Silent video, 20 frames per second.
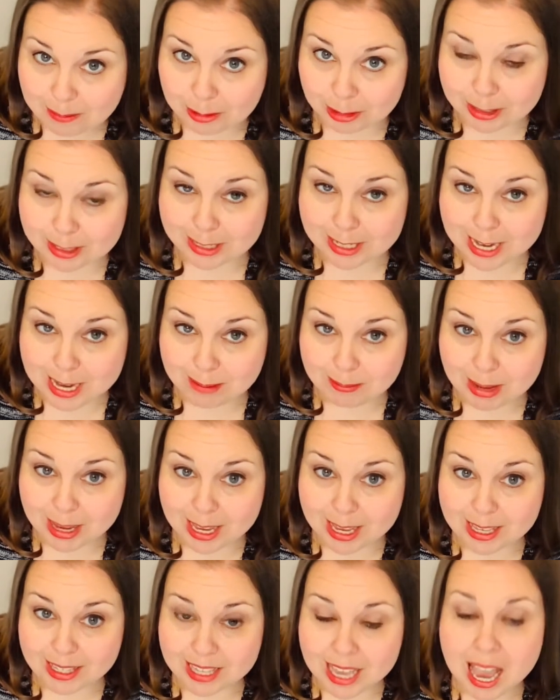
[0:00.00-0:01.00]
name
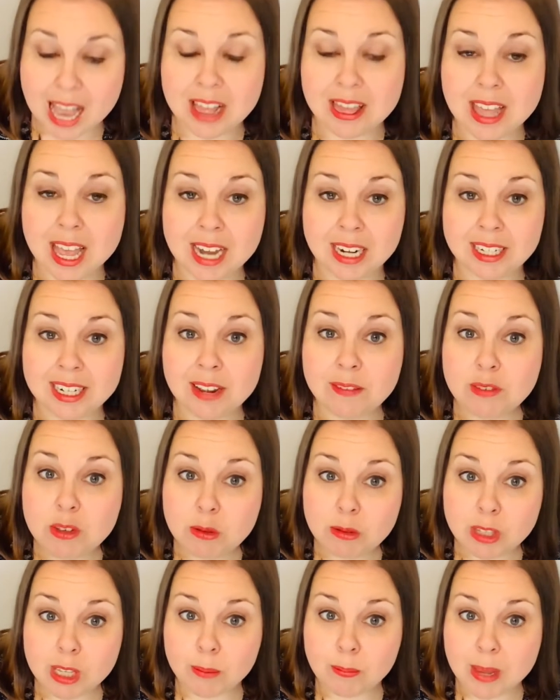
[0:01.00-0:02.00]
is and then give you
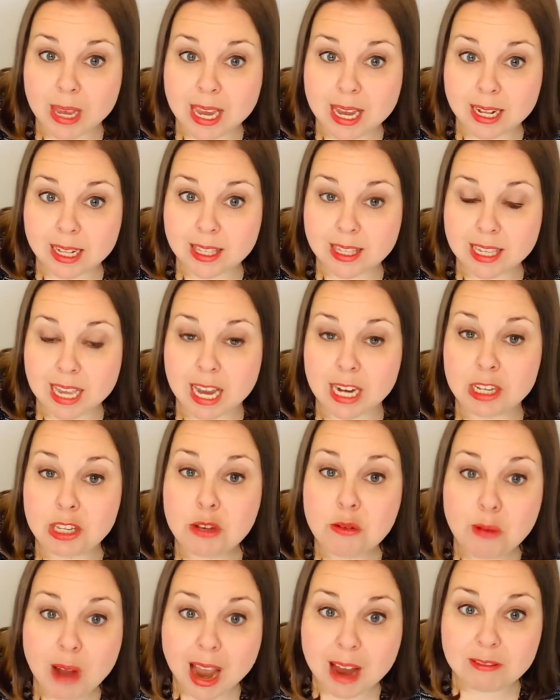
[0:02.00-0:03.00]
some hints, and you
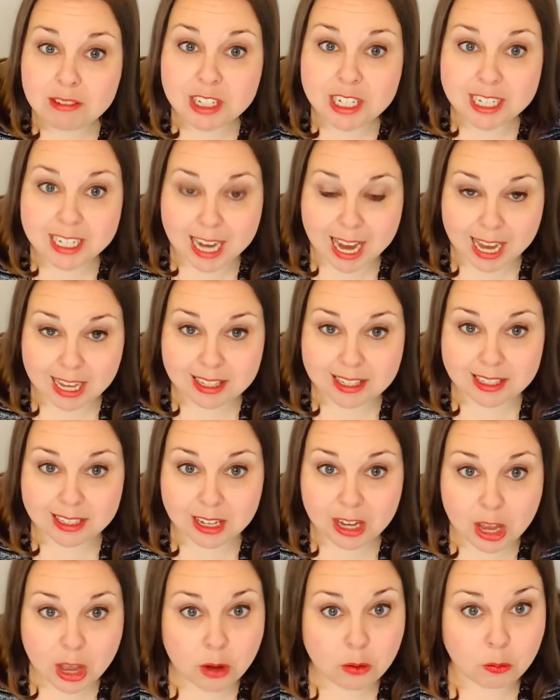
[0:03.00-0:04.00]
have to guess
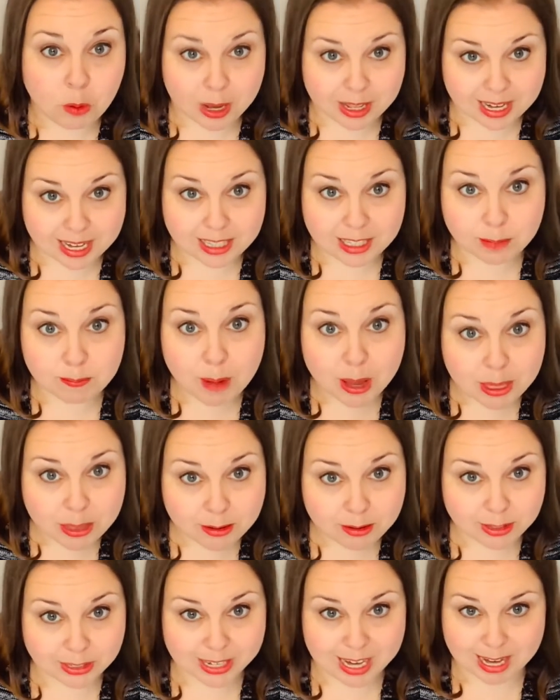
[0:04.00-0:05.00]
what its
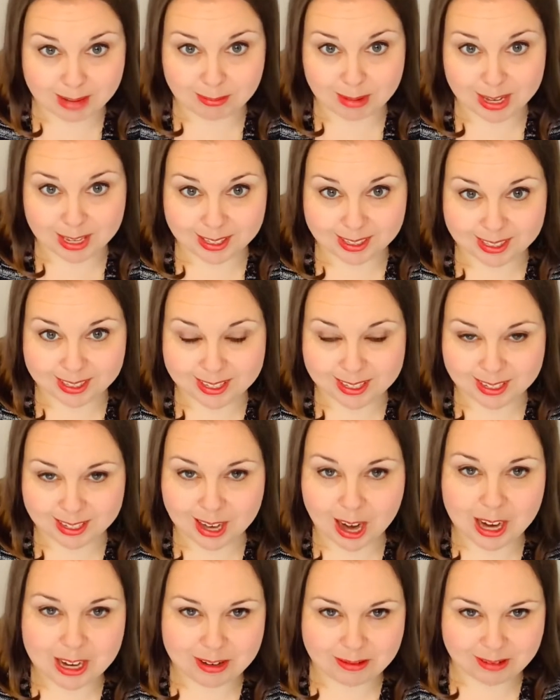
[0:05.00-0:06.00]
mother's name is. Are
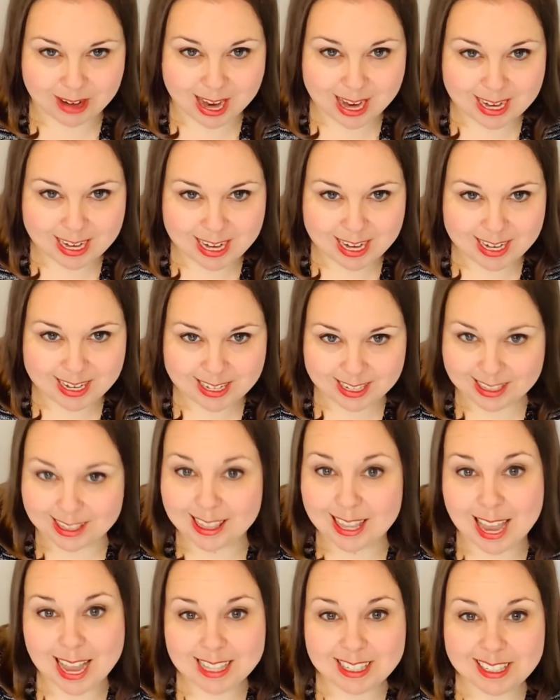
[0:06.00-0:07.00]
you ready?
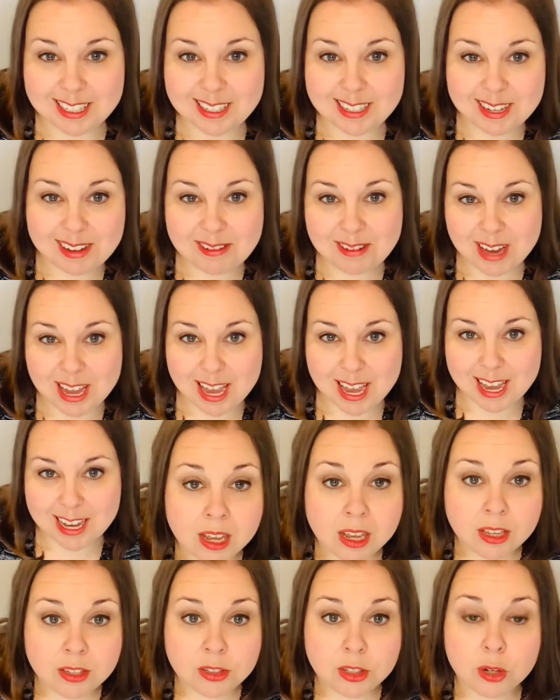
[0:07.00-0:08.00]
Let's do it!
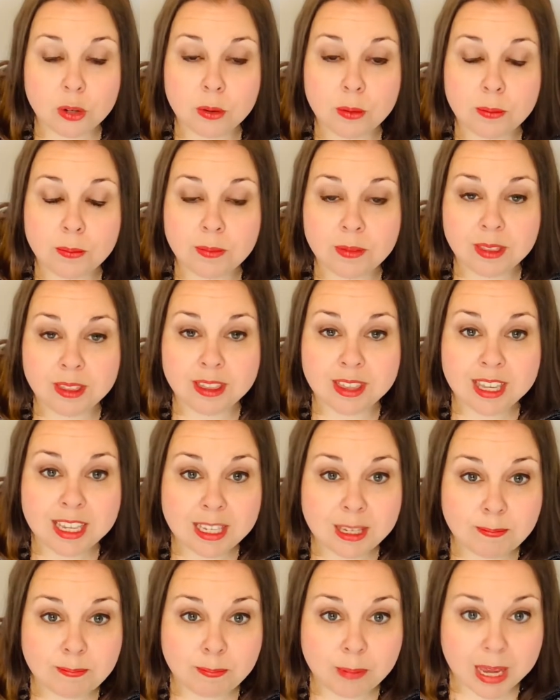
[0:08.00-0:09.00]
So
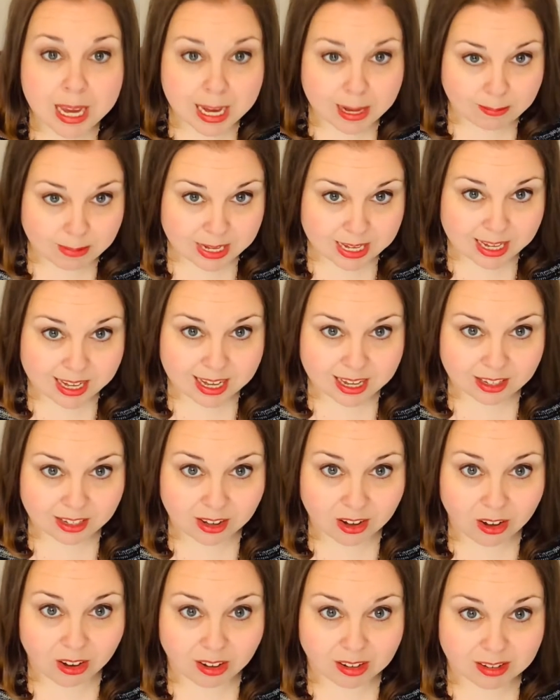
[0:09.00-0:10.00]
this baby is
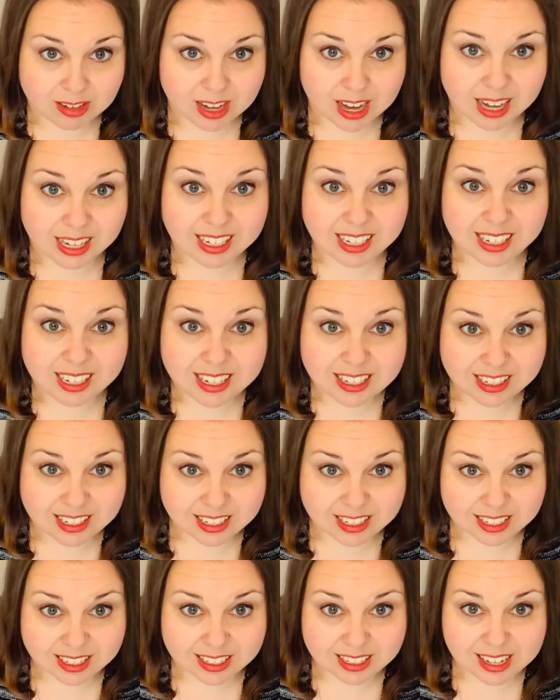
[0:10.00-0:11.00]
called a
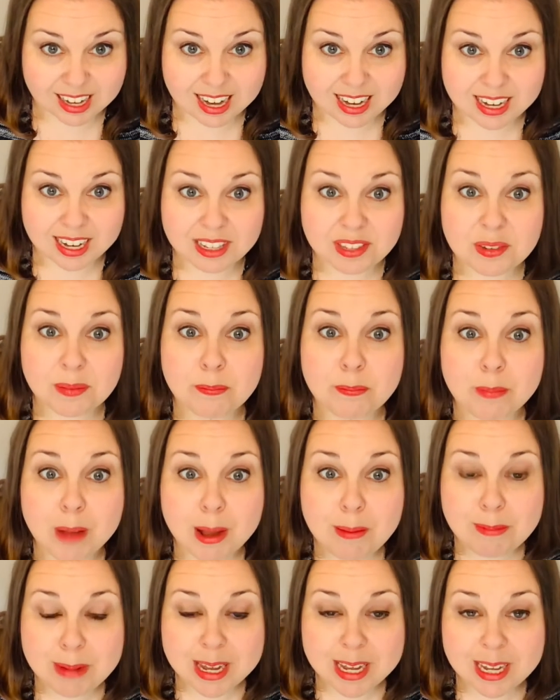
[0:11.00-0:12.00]
kitten, and its
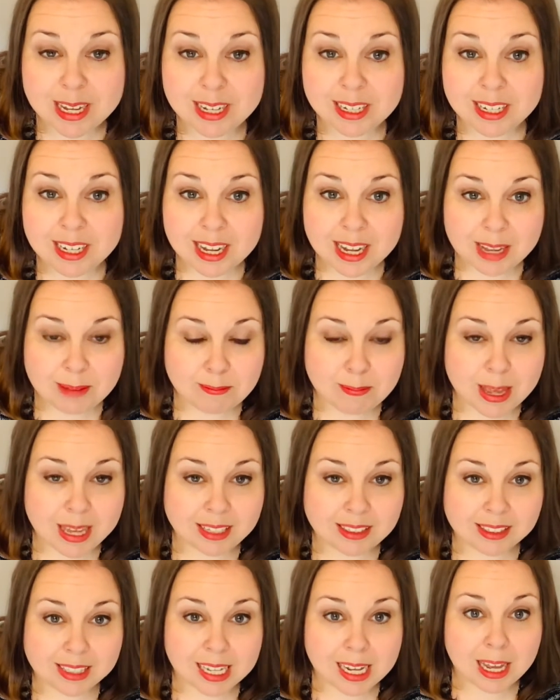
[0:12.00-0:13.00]
mummy
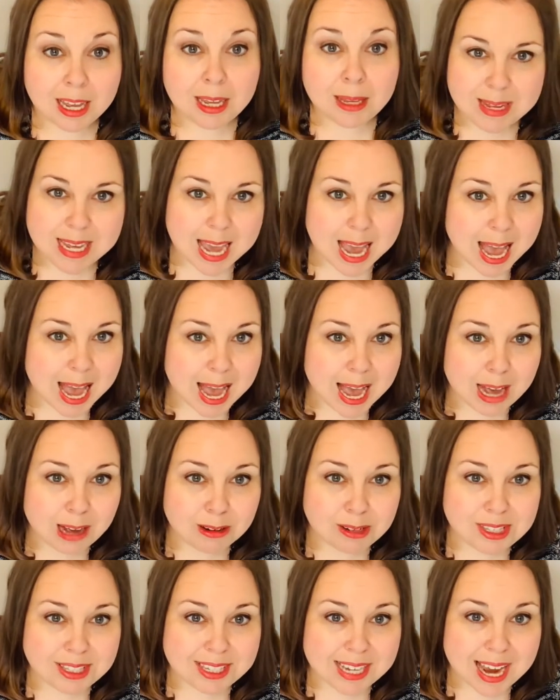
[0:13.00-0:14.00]
makes the meow
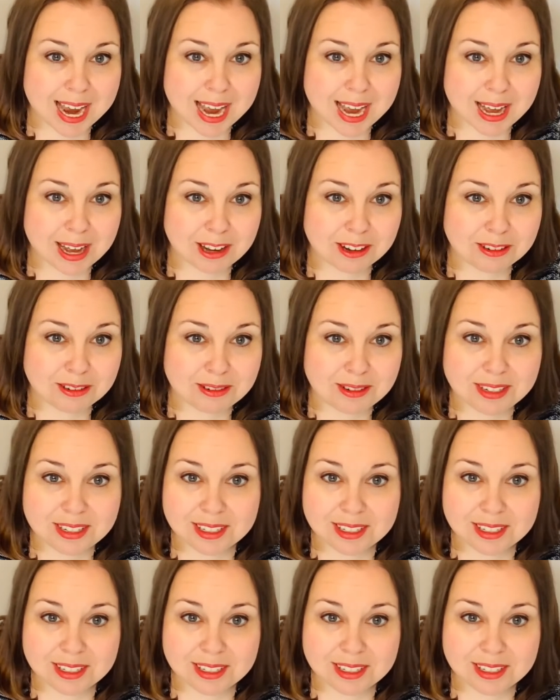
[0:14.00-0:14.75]
sound.